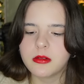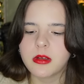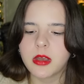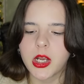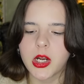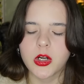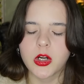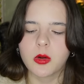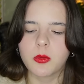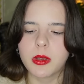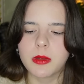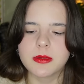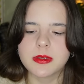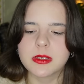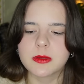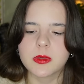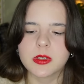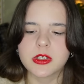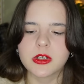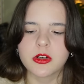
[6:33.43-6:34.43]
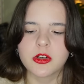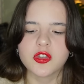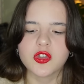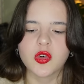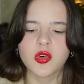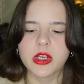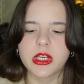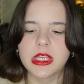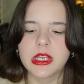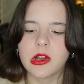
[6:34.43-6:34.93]
I don't know, maybe someone's gonna
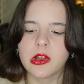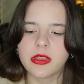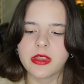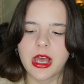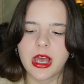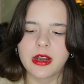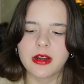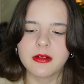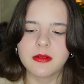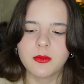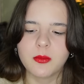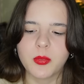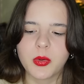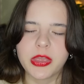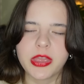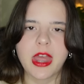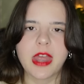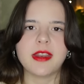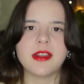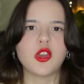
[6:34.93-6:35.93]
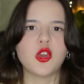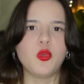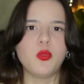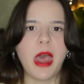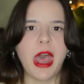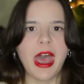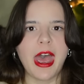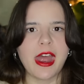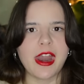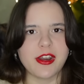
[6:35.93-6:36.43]
join in on that, but then too
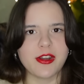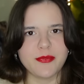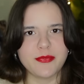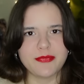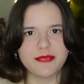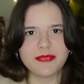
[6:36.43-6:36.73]
bad.